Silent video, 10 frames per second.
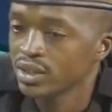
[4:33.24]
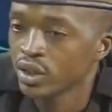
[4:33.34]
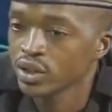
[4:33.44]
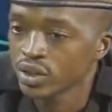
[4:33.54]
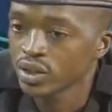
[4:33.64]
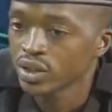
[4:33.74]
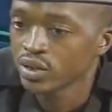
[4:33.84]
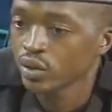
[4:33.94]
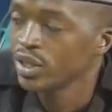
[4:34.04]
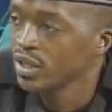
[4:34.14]
not
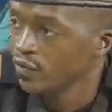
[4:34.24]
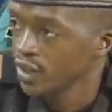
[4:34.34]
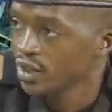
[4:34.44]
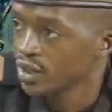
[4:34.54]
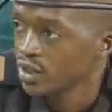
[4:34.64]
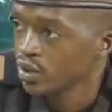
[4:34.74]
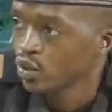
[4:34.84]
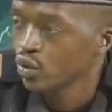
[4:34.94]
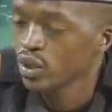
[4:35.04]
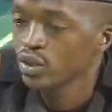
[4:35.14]
to be revealed,
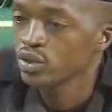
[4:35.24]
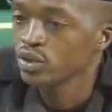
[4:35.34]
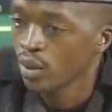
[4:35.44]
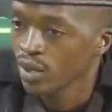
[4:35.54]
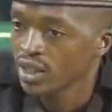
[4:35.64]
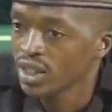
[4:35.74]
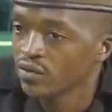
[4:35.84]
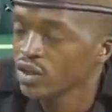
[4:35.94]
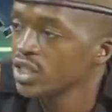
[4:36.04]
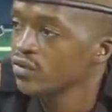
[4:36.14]
who will normally give
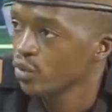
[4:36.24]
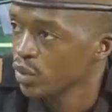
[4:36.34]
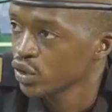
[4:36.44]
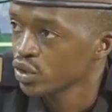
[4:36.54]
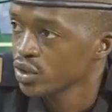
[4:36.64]
us information.